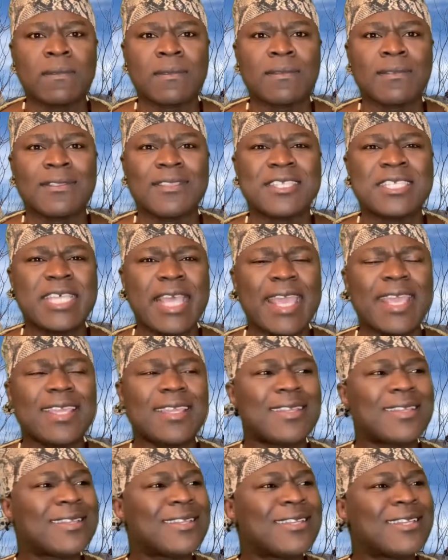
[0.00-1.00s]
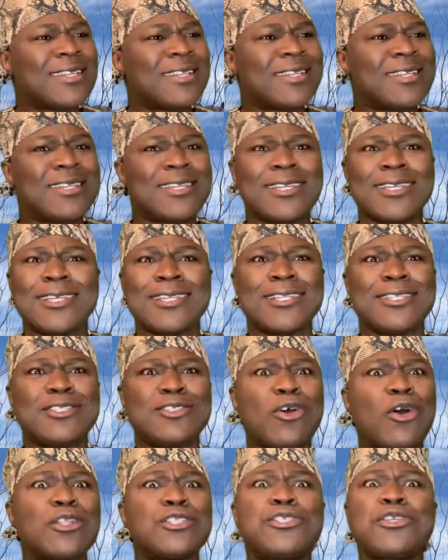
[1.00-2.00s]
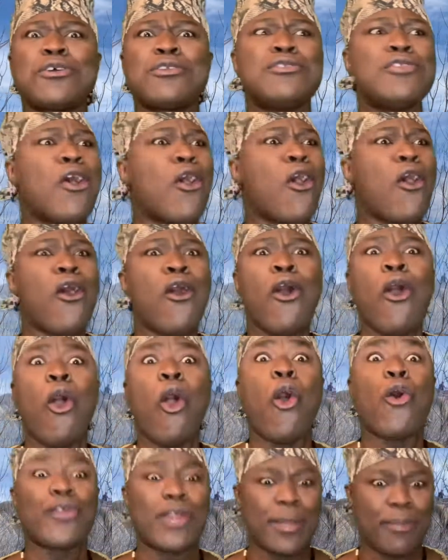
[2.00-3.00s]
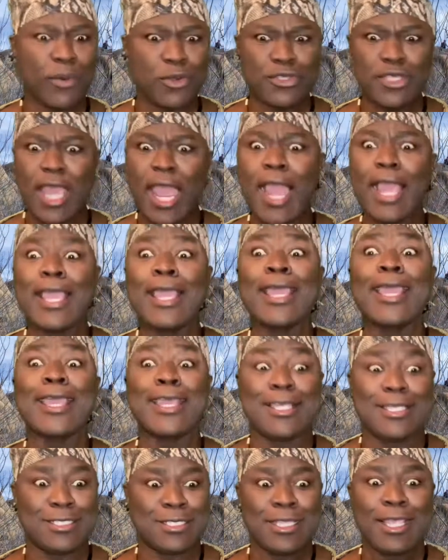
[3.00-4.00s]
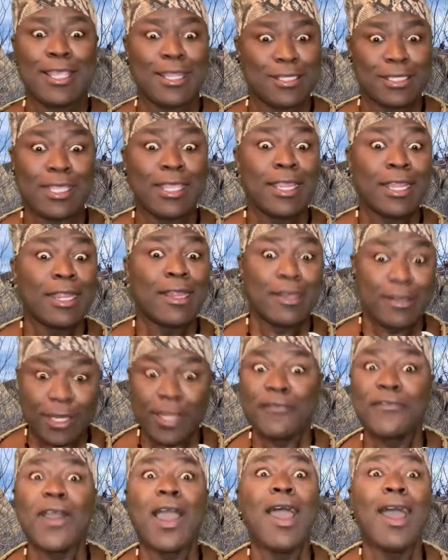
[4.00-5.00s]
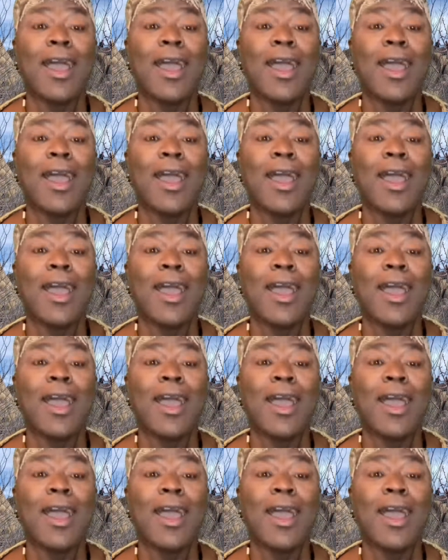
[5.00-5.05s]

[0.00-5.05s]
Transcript: saying, don't you know Orebonyang is in the river?